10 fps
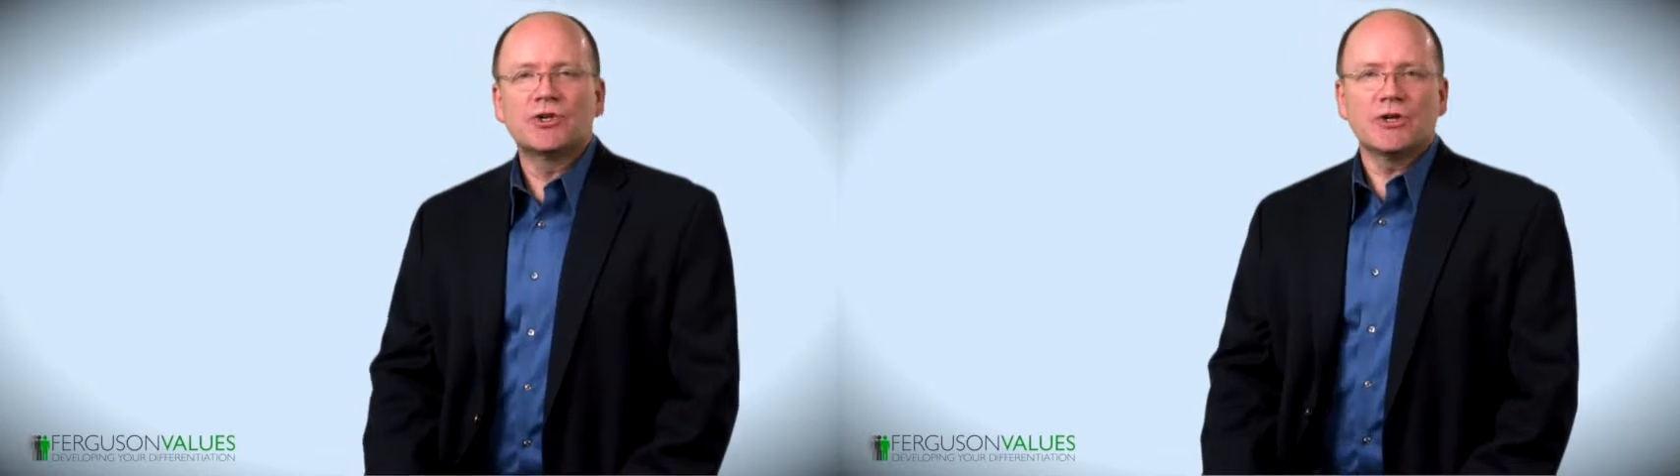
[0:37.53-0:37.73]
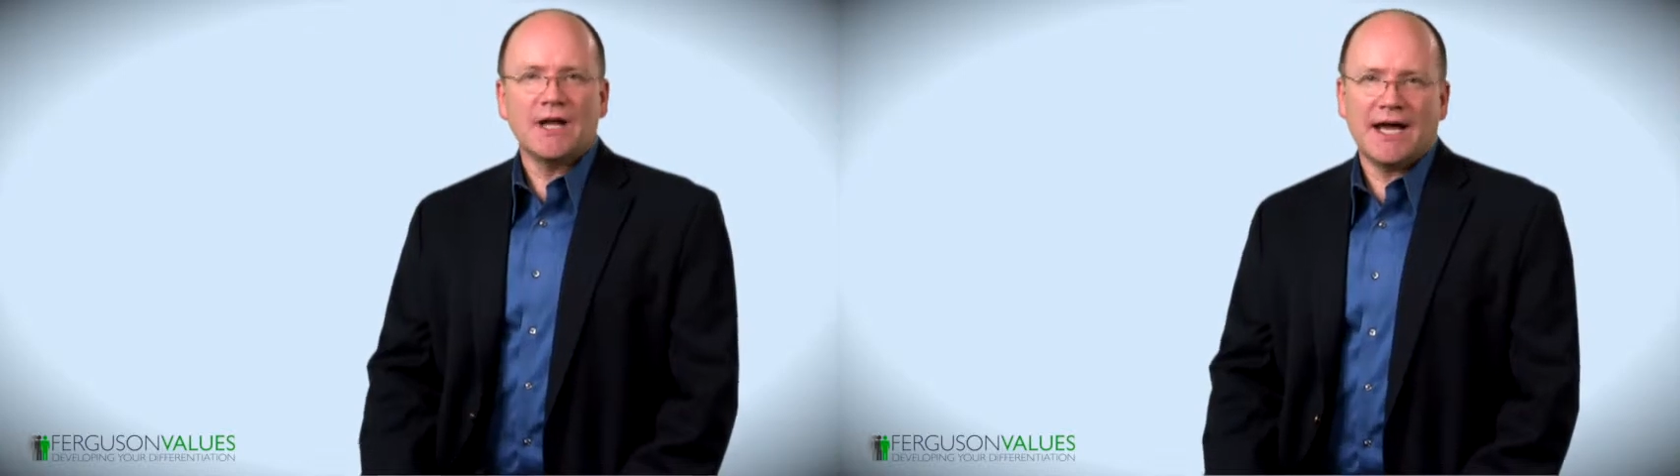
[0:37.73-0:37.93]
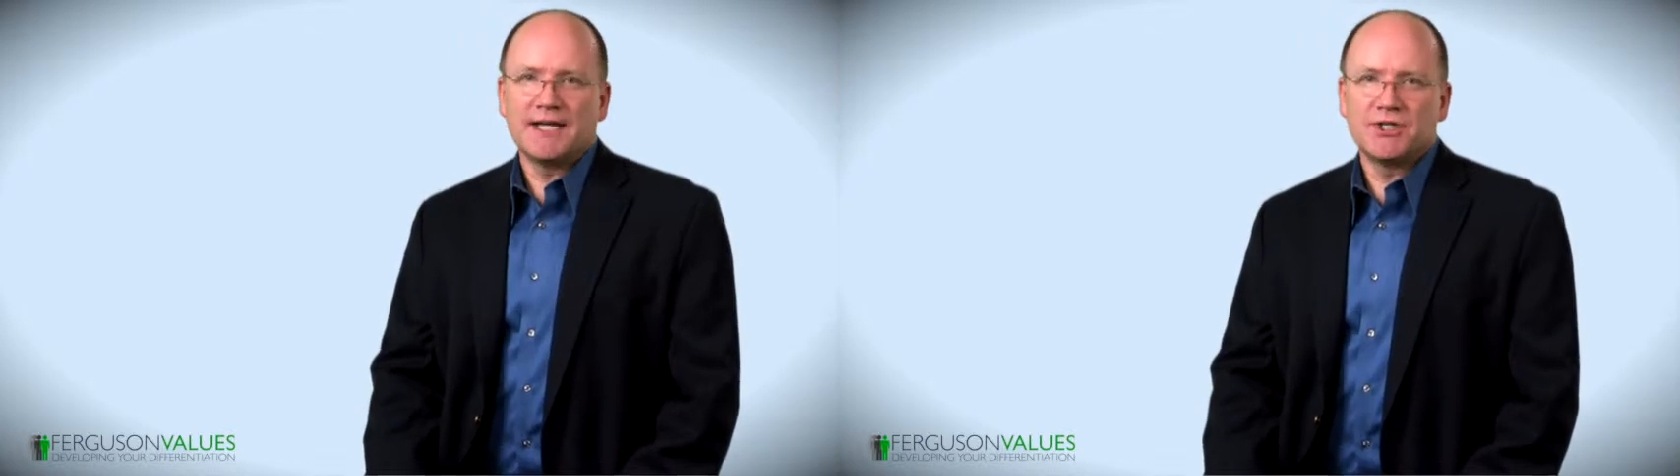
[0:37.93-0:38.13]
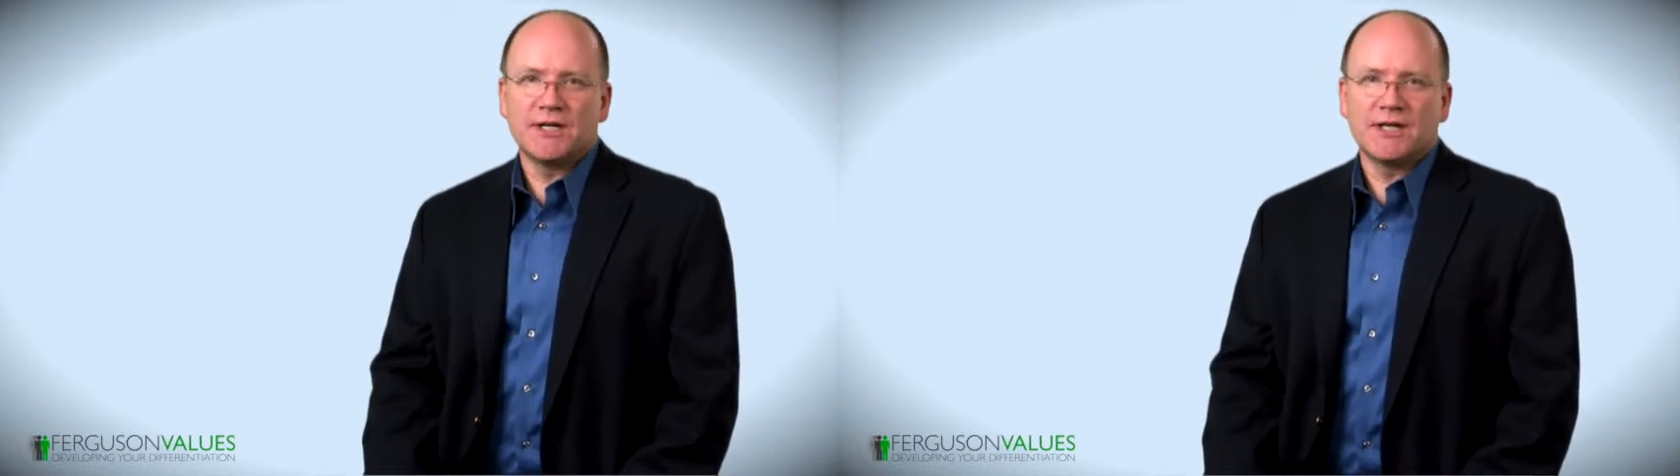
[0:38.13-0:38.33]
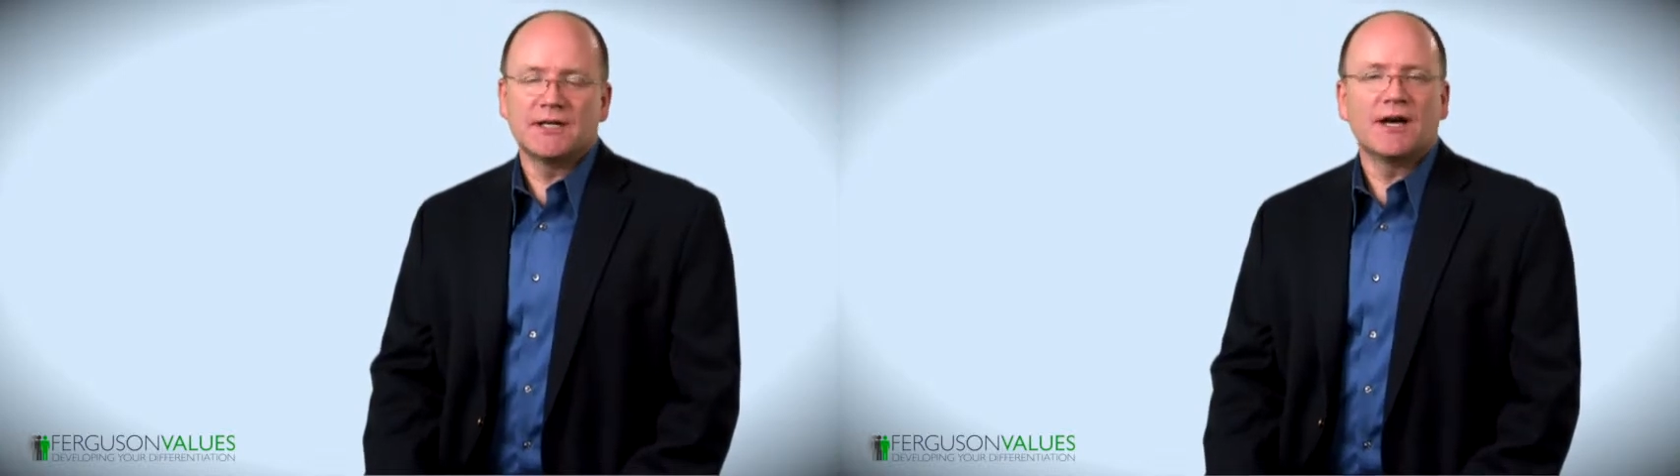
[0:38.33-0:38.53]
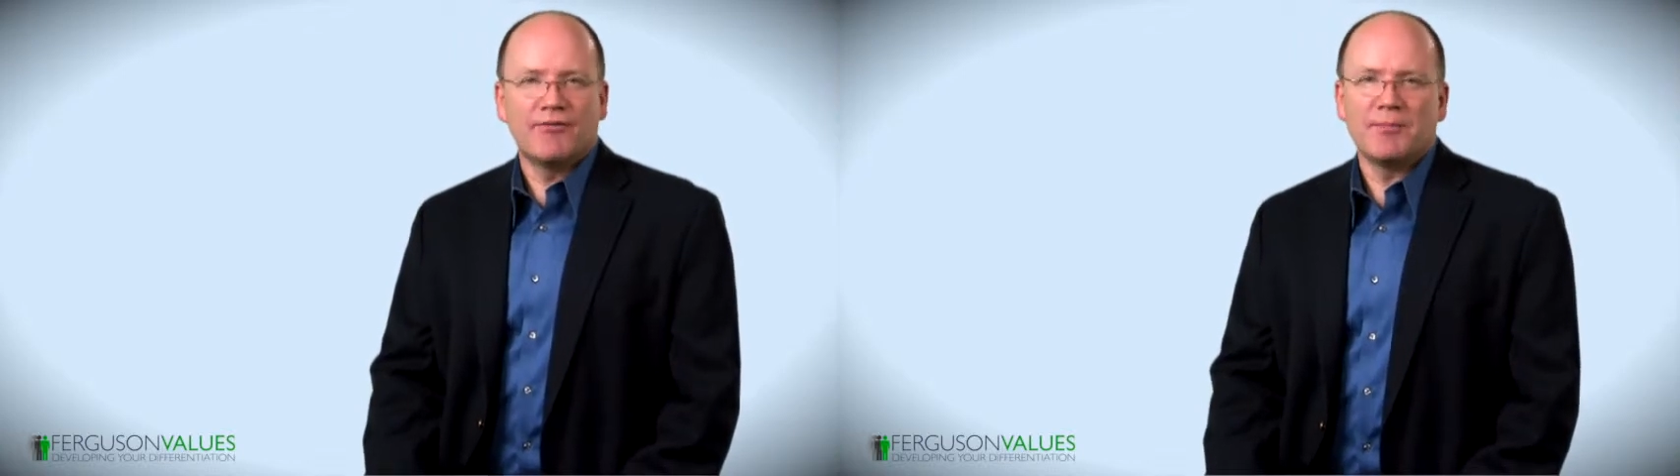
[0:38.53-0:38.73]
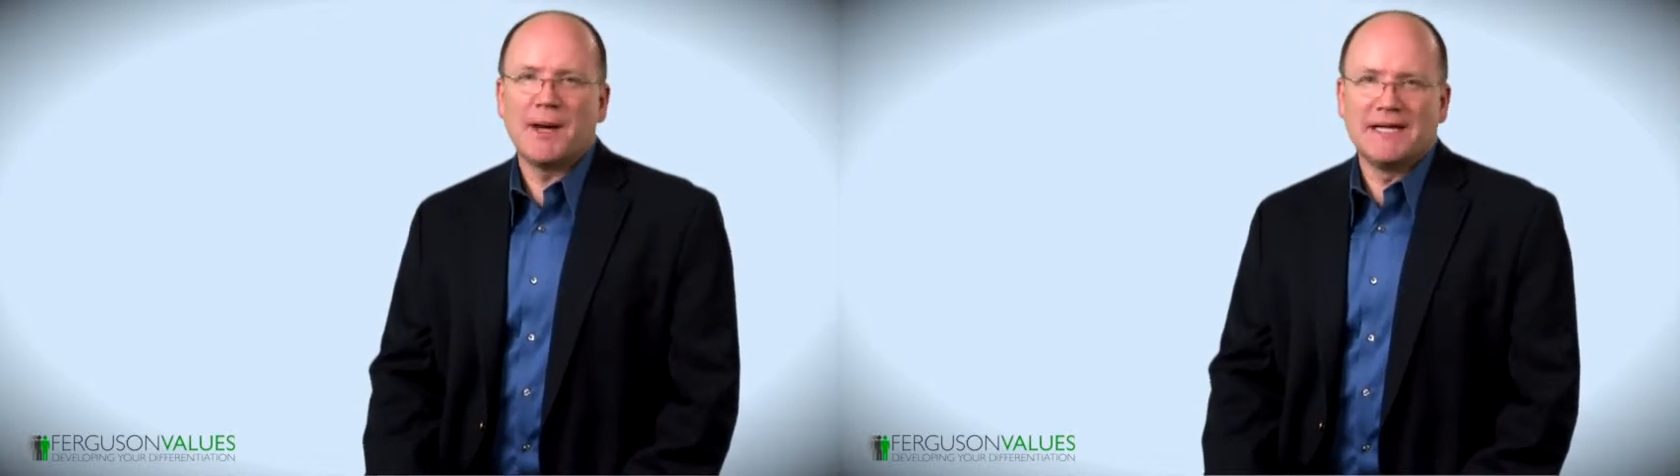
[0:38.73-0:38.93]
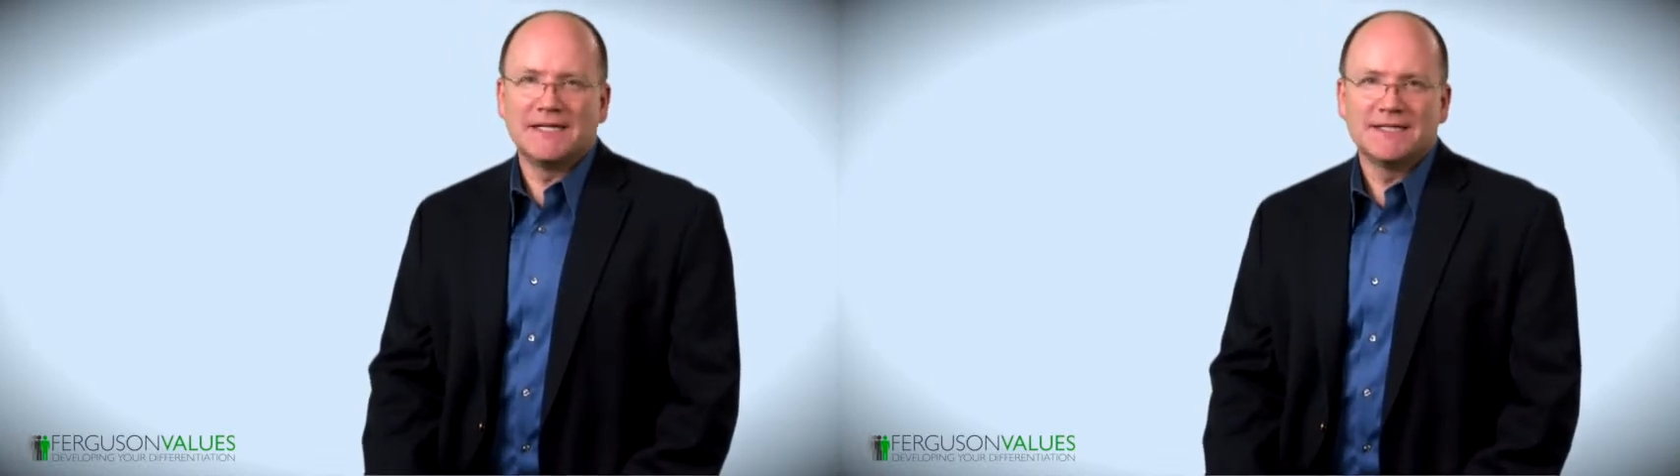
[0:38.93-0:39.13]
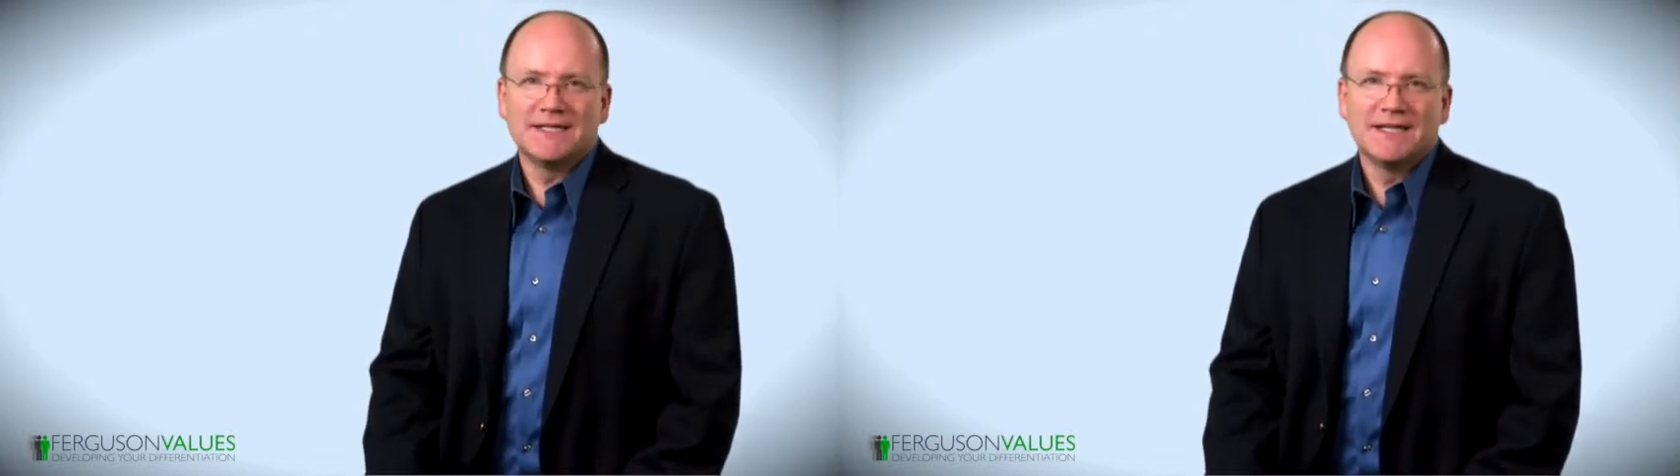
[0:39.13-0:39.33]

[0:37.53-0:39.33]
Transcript: good hygiene of the mind.